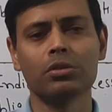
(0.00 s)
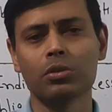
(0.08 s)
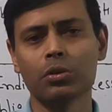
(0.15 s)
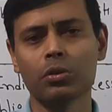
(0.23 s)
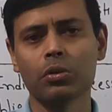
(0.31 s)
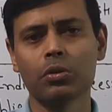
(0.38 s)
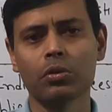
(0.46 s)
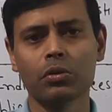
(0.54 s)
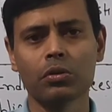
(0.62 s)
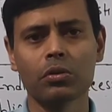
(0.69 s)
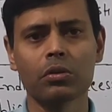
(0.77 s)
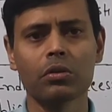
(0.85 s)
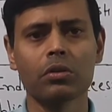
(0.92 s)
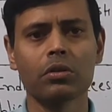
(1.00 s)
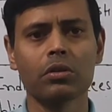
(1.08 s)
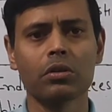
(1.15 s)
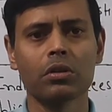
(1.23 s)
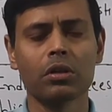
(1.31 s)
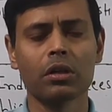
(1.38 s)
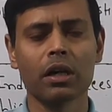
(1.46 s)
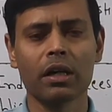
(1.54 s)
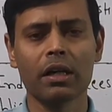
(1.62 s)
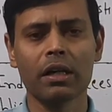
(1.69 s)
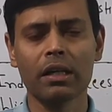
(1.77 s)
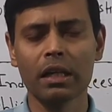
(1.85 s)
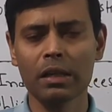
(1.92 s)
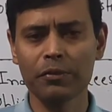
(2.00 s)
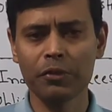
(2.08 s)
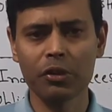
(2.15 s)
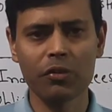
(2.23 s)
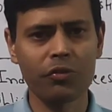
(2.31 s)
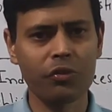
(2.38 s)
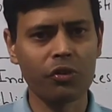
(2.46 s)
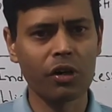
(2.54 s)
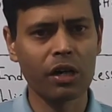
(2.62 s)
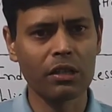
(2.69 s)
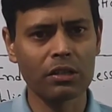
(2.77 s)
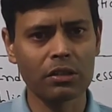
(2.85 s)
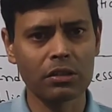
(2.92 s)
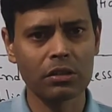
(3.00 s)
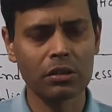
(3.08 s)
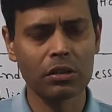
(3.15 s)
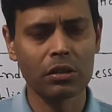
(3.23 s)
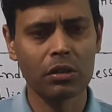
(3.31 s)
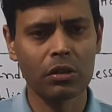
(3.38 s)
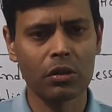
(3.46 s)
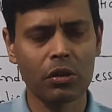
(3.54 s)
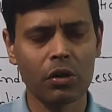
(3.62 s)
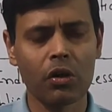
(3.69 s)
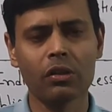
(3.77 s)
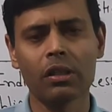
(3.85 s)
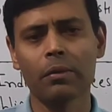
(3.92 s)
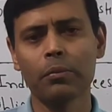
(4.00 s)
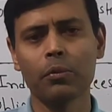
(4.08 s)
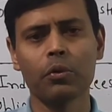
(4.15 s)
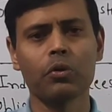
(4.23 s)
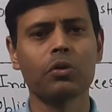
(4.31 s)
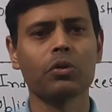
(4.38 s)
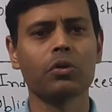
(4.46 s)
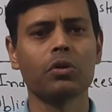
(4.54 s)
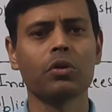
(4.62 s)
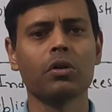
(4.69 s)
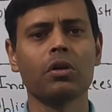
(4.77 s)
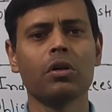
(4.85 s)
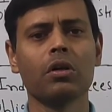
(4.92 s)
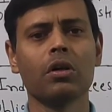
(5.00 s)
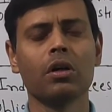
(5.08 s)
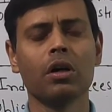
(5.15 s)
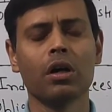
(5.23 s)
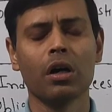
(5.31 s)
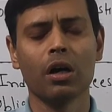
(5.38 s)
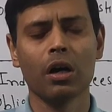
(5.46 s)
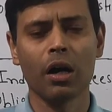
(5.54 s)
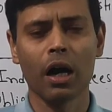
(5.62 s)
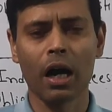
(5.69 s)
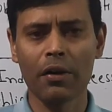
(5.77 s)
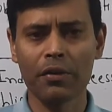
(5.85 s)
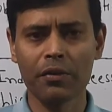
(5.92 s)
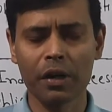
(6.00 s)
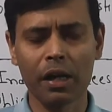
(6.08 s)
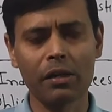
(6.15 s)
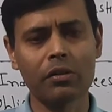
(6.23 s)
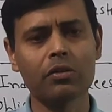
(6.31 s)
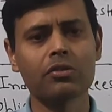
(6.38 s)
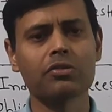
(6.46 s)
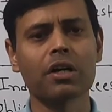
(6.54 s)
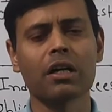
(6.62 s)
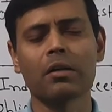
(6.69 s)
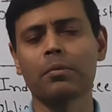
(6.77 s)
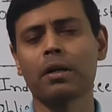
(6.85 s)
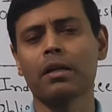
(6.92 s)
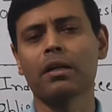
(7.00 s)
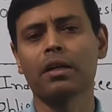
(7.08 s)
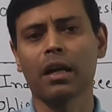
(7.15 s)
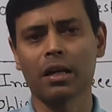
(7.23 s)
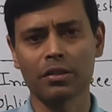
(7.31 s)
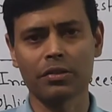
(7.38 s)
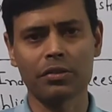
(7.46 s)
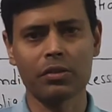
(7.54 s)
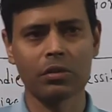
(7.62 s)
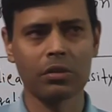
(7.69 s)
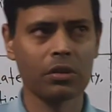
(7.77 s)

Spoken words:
So kindly keep your focus on the board. I would like to start my class.